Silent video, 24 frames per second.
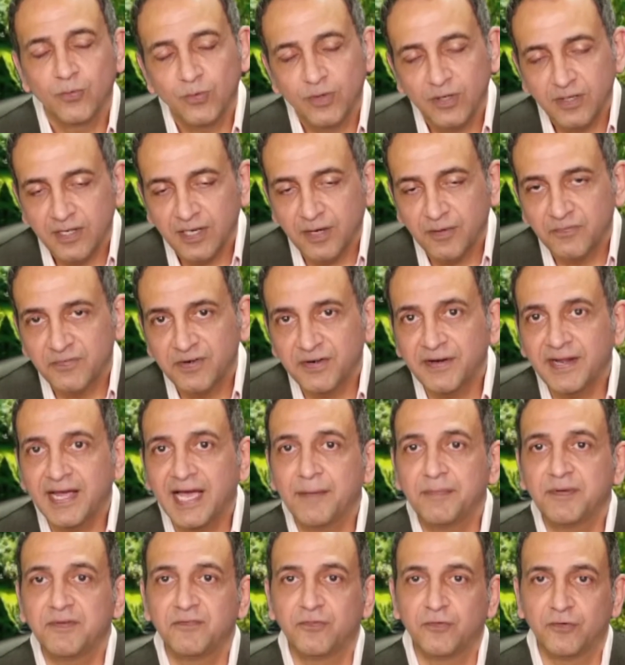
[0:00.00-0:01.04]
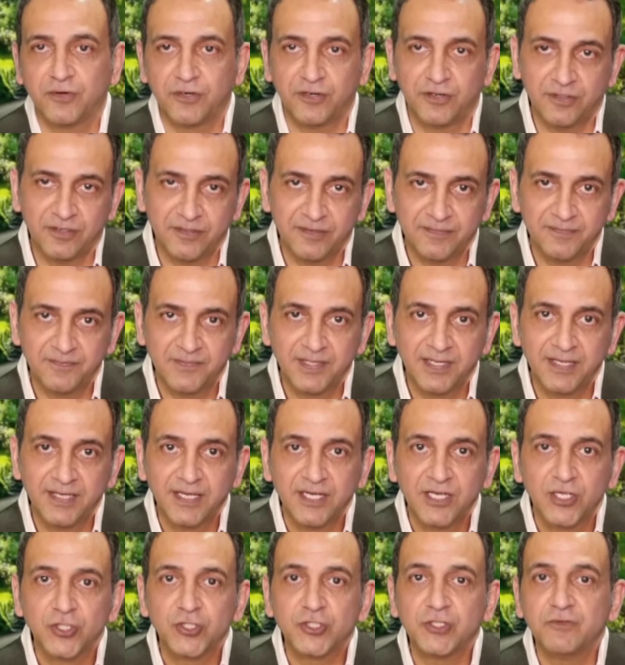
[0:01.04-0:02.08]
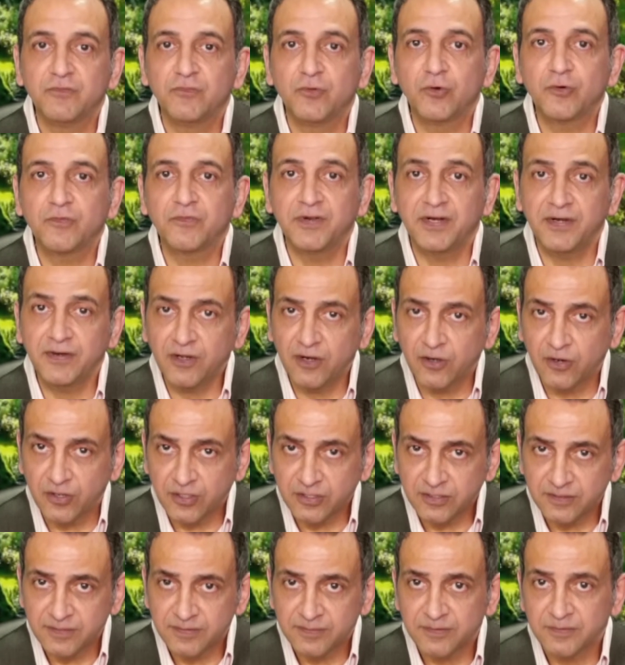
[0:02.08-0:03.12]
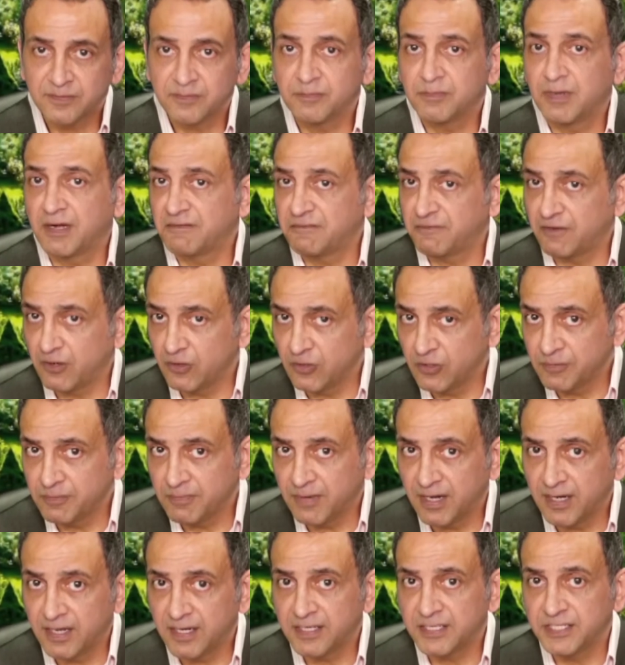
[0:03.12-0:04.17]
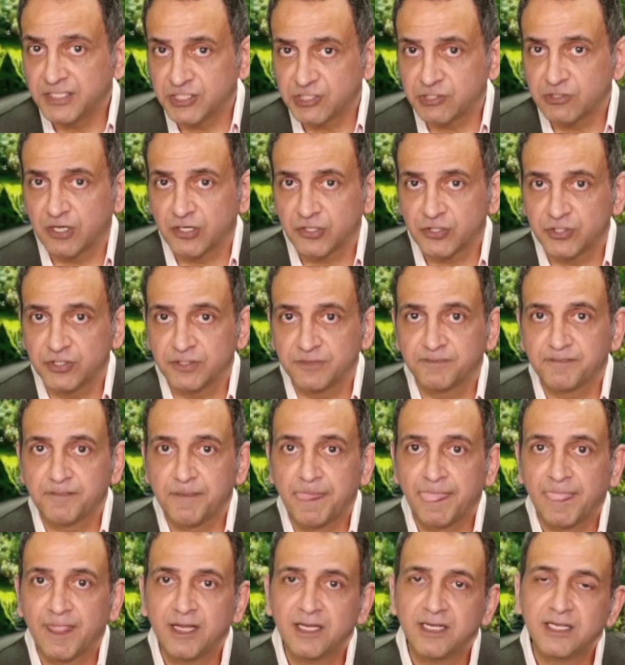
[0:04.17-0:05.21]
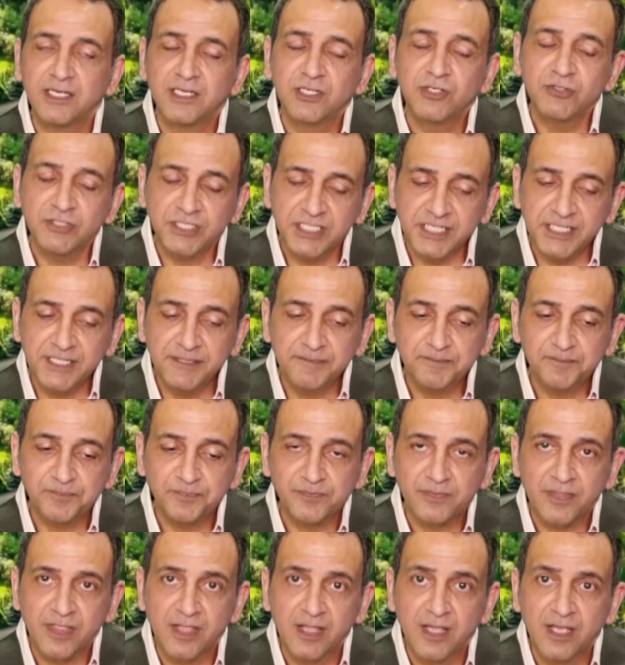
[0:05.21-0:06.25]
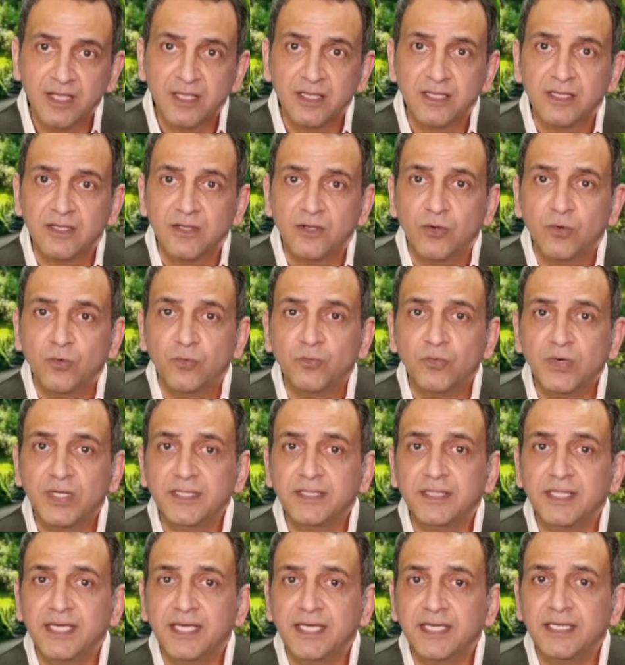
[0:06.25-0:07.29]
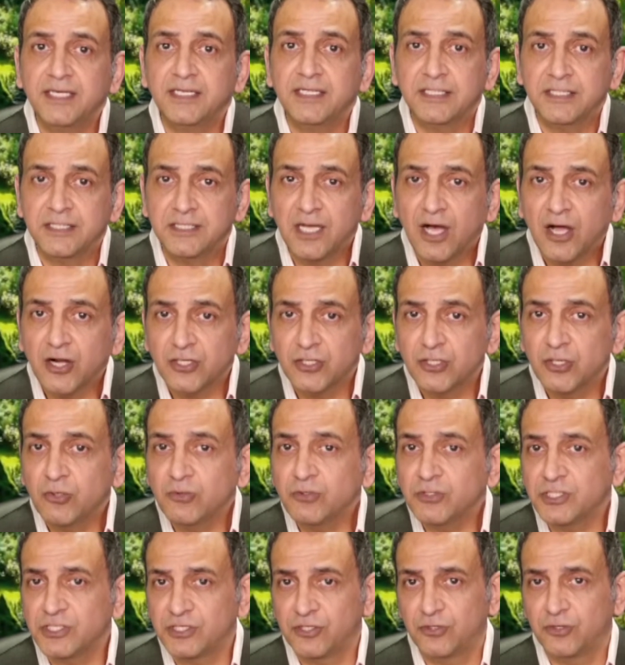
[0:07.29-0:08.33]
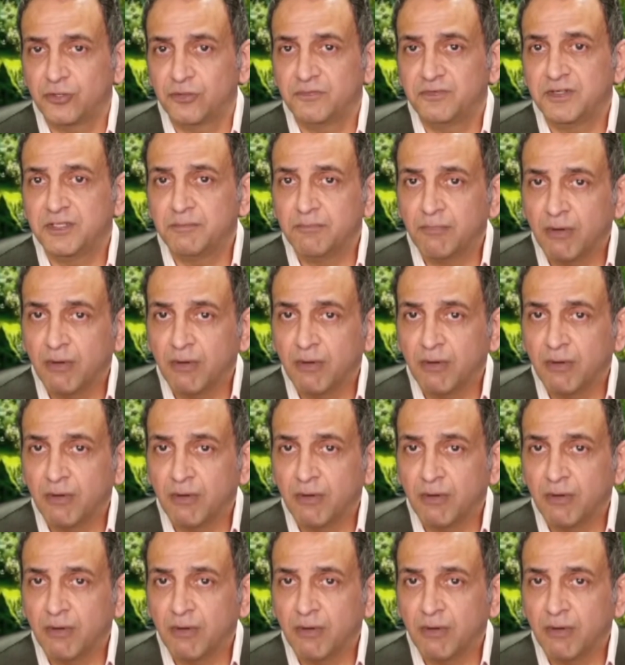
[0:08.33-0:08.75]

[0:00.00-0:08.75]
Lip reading: Well, I'm very happy for her. She worked very hard by following my instruction. You see, when they diagnose her with